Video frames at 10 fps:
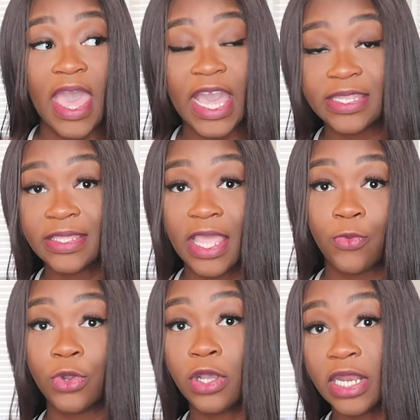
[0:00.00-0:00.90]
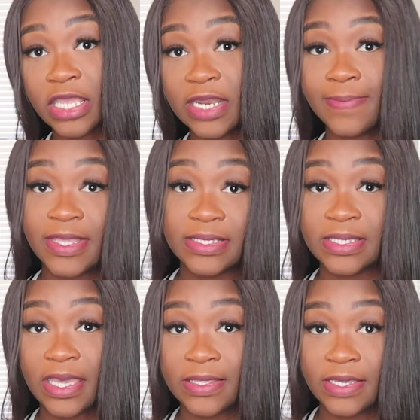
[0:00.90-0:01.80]
acting like we're gonna get a place
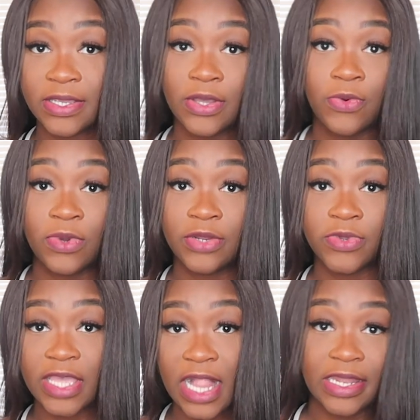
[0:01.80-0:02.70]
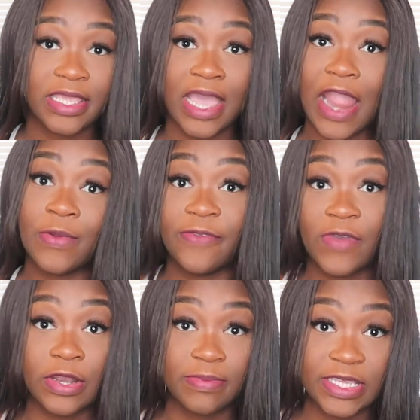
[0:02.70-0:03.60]
together, when in reality, I already
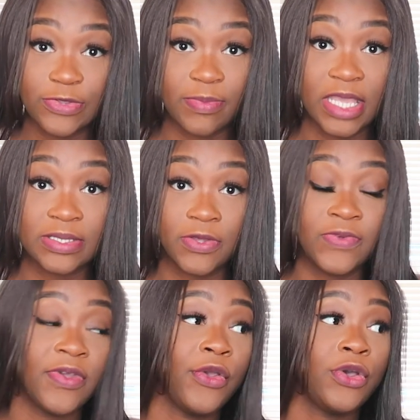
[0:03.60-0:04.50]
found a place for myself.